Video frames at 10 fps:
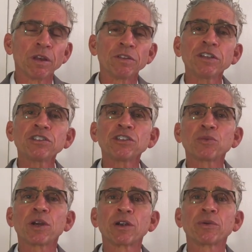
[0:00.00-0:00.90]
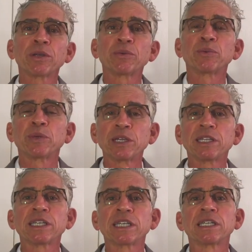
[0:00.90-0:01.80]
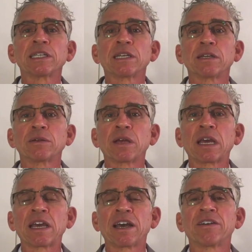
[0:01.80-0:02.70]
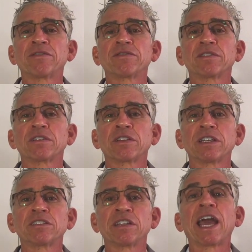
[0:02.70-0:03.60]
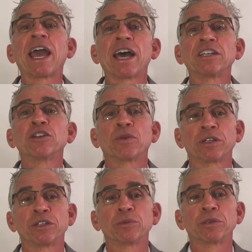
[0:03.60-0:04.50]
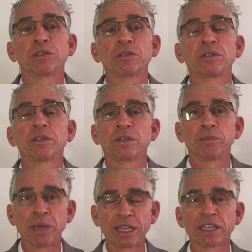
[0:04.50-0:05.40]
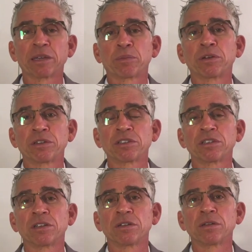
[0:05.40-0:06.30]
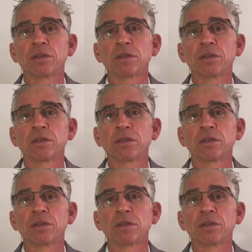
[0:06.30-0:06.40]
This is where we really can have things to add to our humor, making it personal.